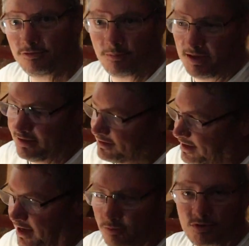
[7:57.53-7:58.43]
from the
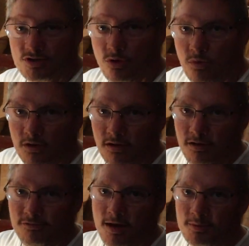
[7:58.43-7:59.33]
inside. We're still working
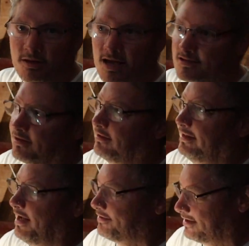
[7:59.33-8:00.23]
on fiberglassing on
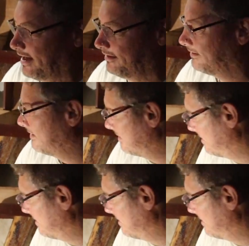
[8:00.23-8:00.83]
the outside.